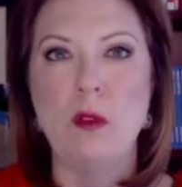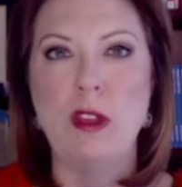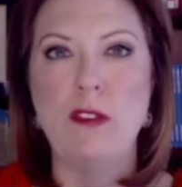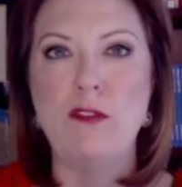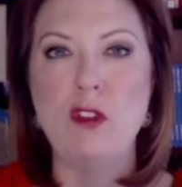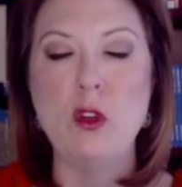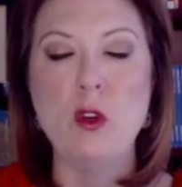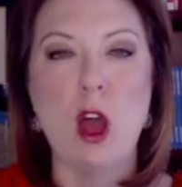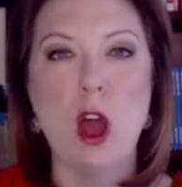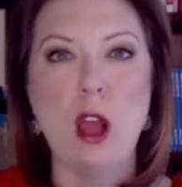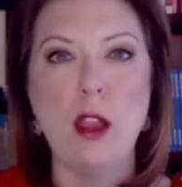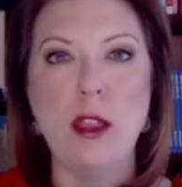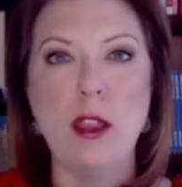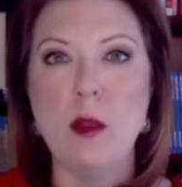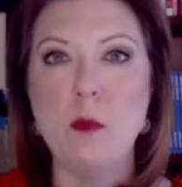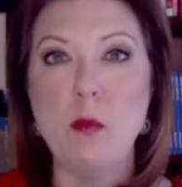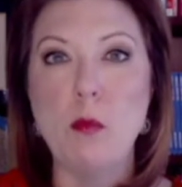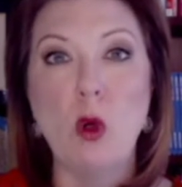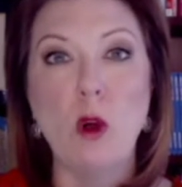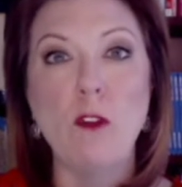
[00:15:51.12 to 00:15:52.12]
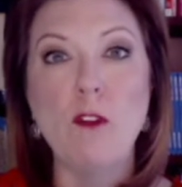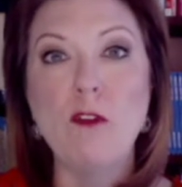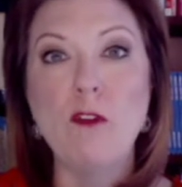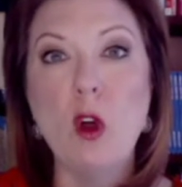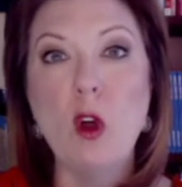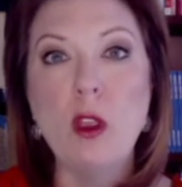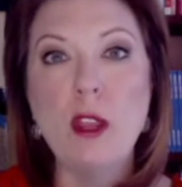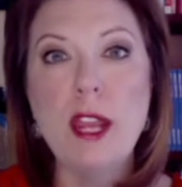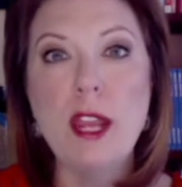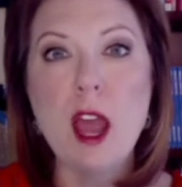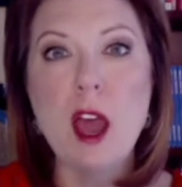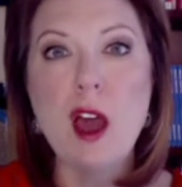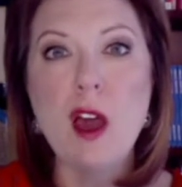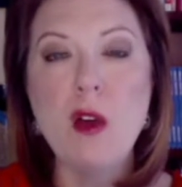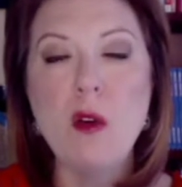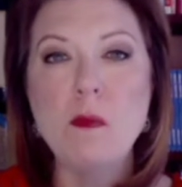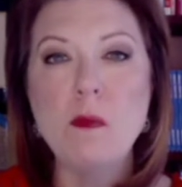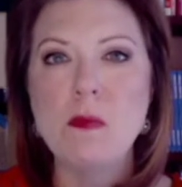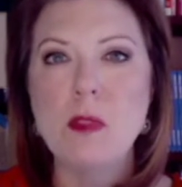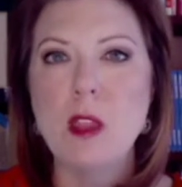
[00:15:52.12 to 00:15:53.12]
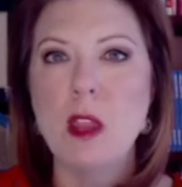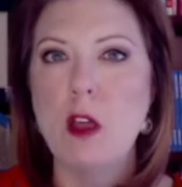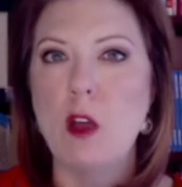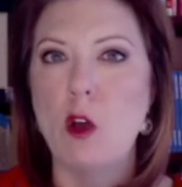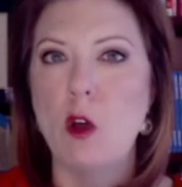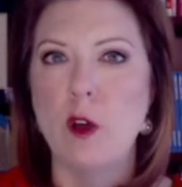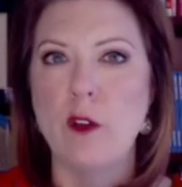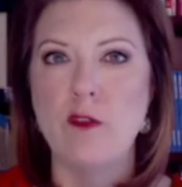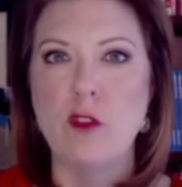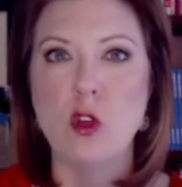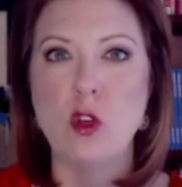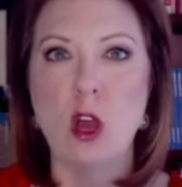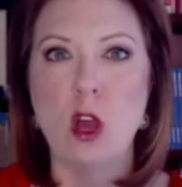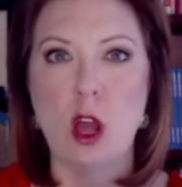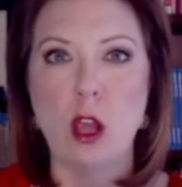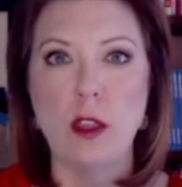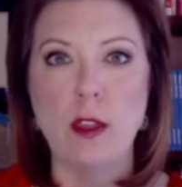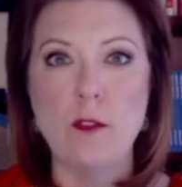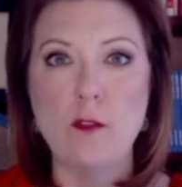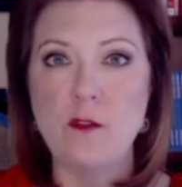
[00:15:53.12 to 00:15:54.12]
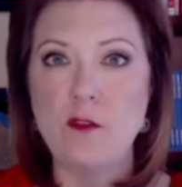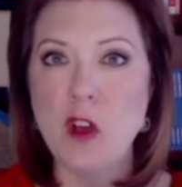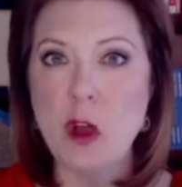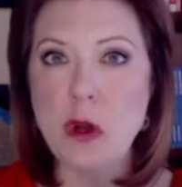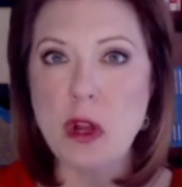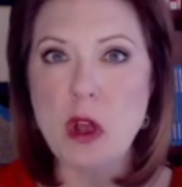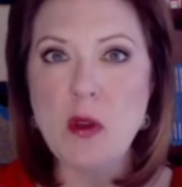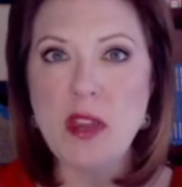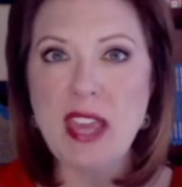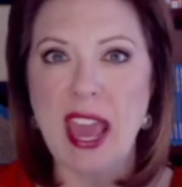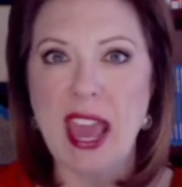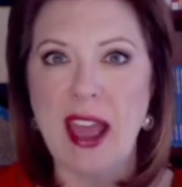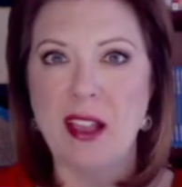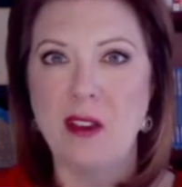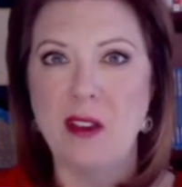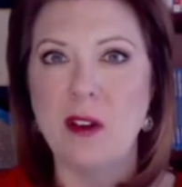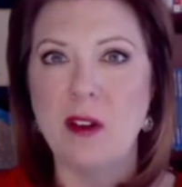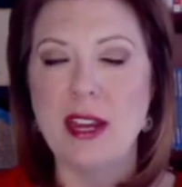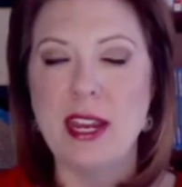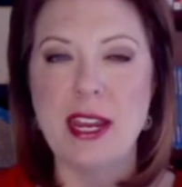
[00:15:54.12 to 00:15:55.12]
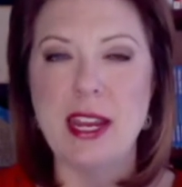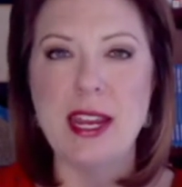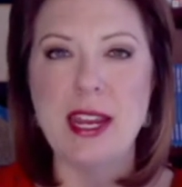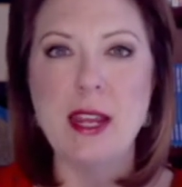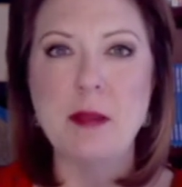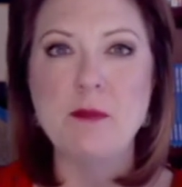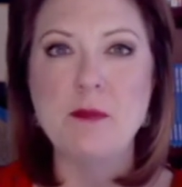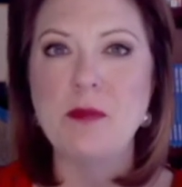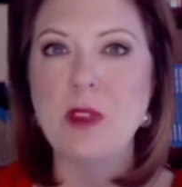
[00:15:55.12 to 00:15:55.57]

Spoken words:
if you call it portfolio or if you call it photo gallery,